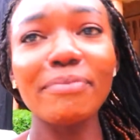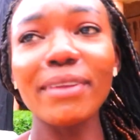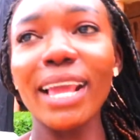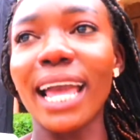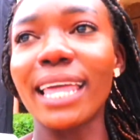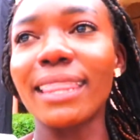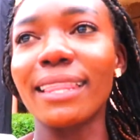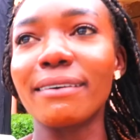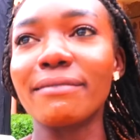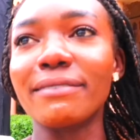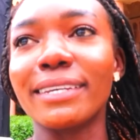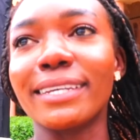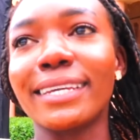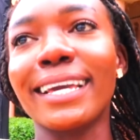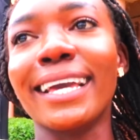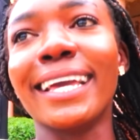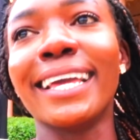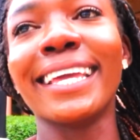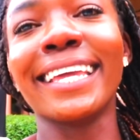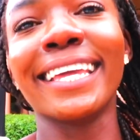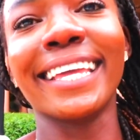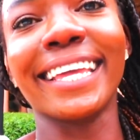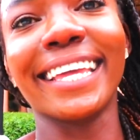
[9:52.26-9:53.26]
I love it.
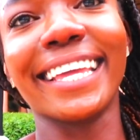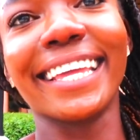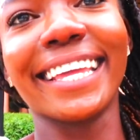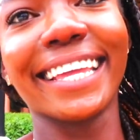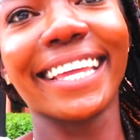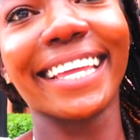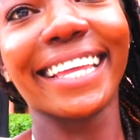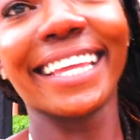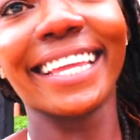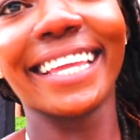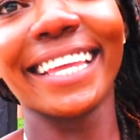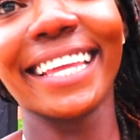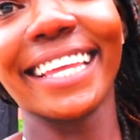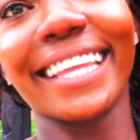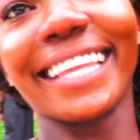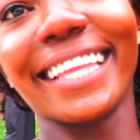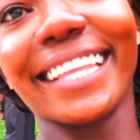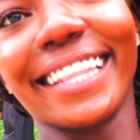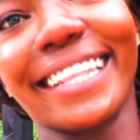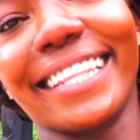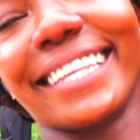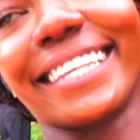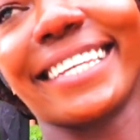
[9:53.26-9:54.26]

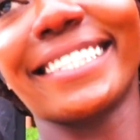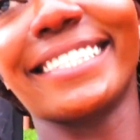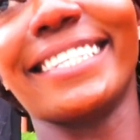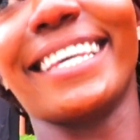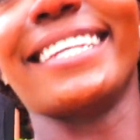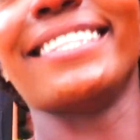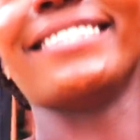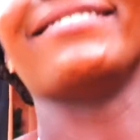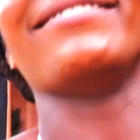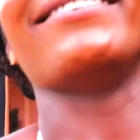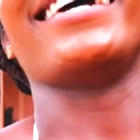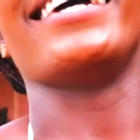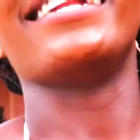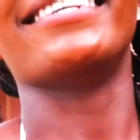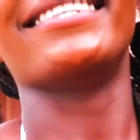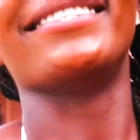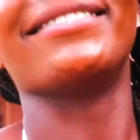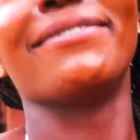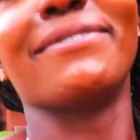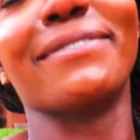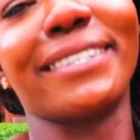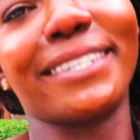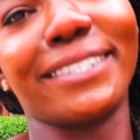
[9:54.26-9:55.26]
Look, Tattoo
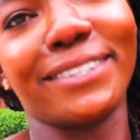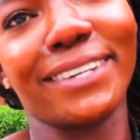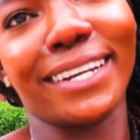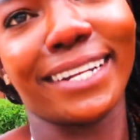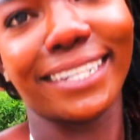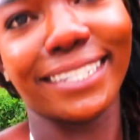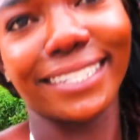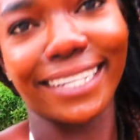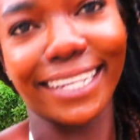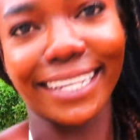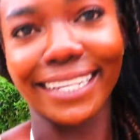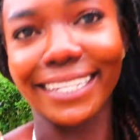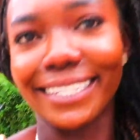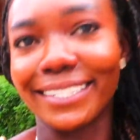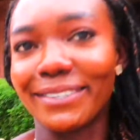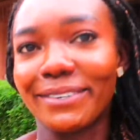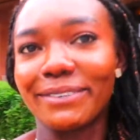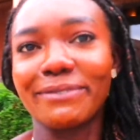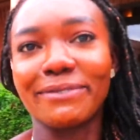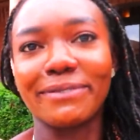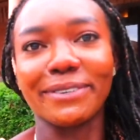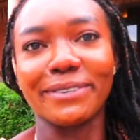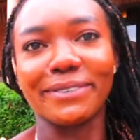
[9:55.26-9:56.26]
Daddy's over there trying to take his
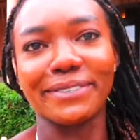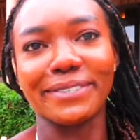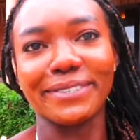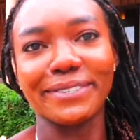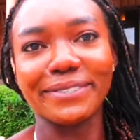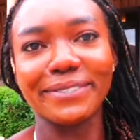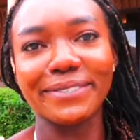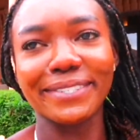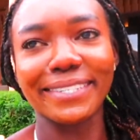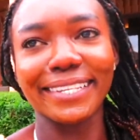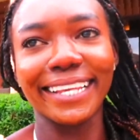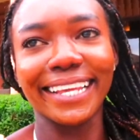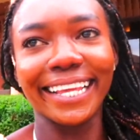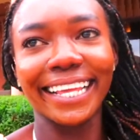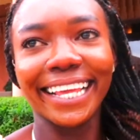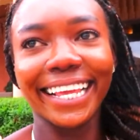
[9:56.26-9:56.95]
own photos.